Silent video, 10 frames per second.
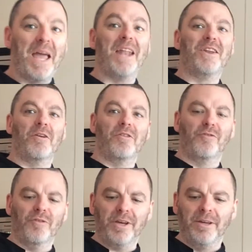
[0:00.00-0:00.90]
and
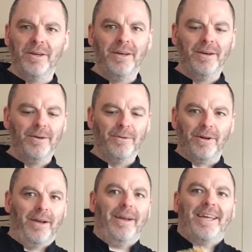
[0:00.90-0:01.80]
dairy-free.
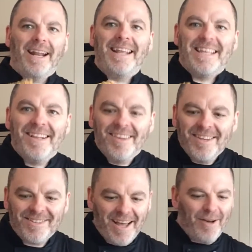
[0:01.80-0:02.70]
Well, I can eat
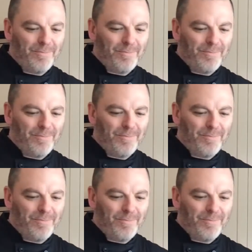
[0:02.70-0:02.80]
this now,